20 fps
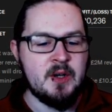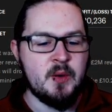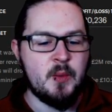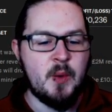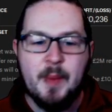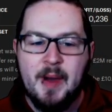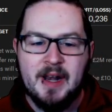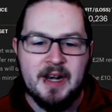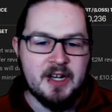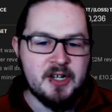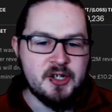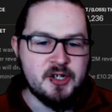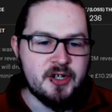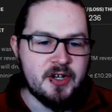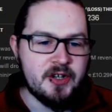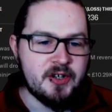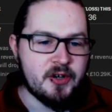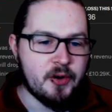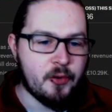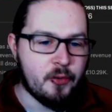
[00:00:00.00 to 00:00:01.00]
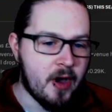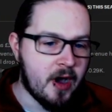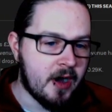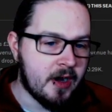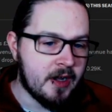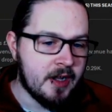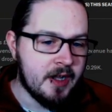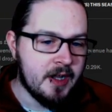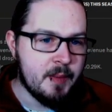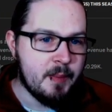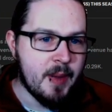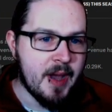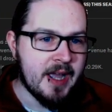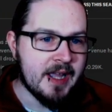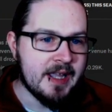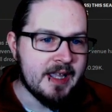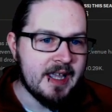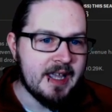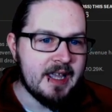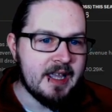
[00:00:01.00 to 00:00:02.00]
We managed Dorog
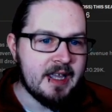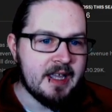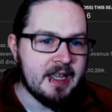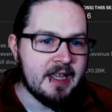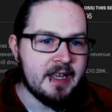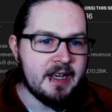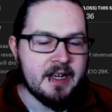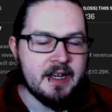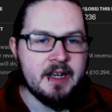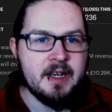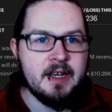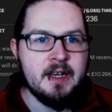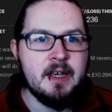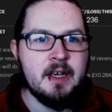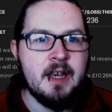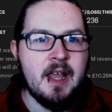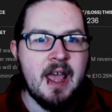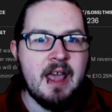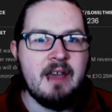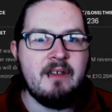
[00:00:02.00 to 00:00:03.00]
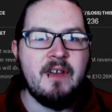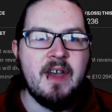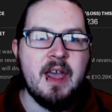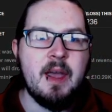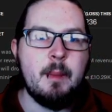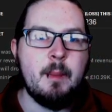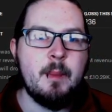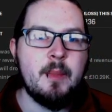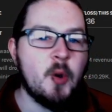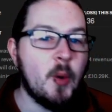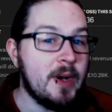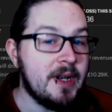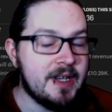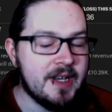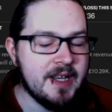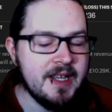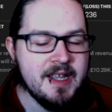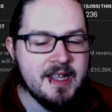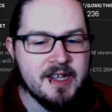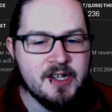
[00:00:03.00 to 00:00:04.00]
back in
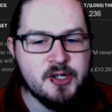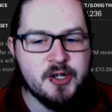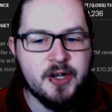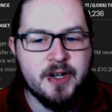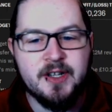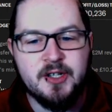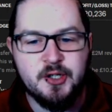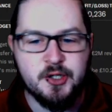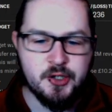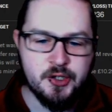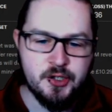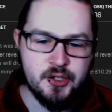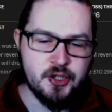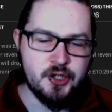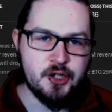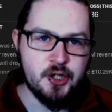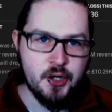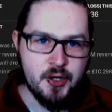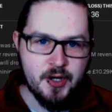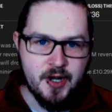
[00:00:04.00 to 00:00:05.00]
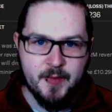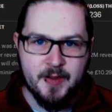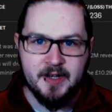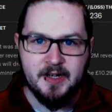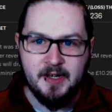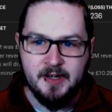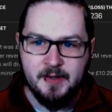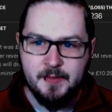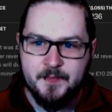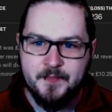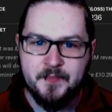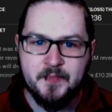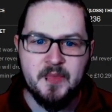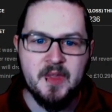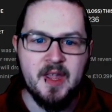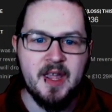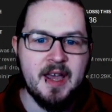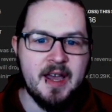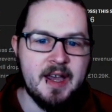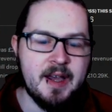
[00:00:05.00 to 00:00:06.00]
FM20 during a journeyman.
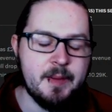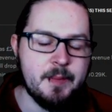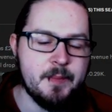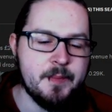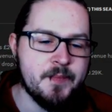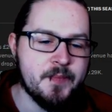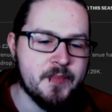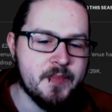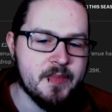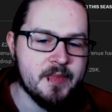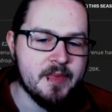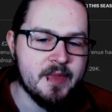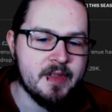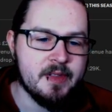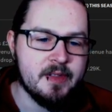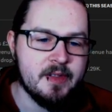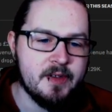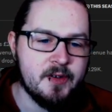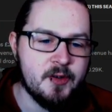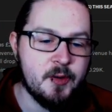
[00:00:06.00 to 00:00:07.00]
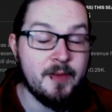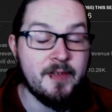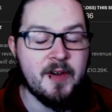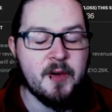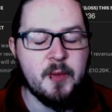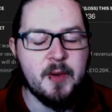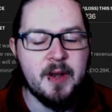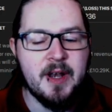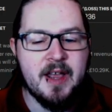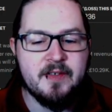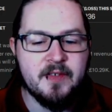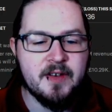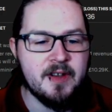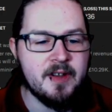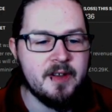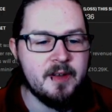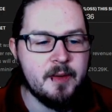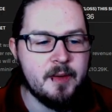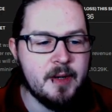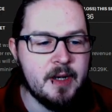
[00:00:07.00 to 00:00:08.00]
To be fair, we left
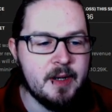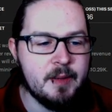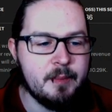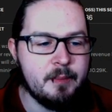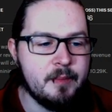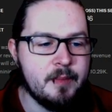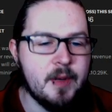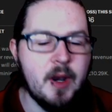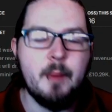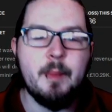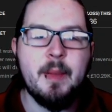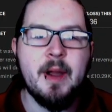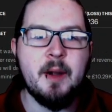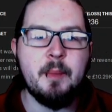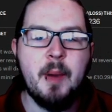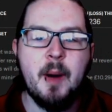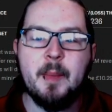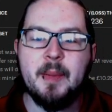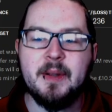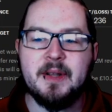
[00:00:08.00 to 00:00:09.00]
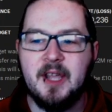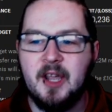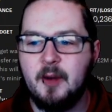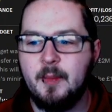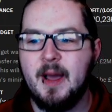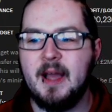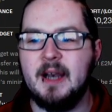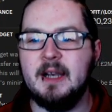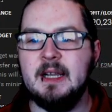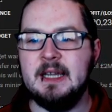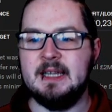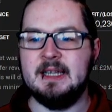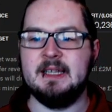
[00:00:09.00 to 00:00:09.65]
Lombard Papa Tirmal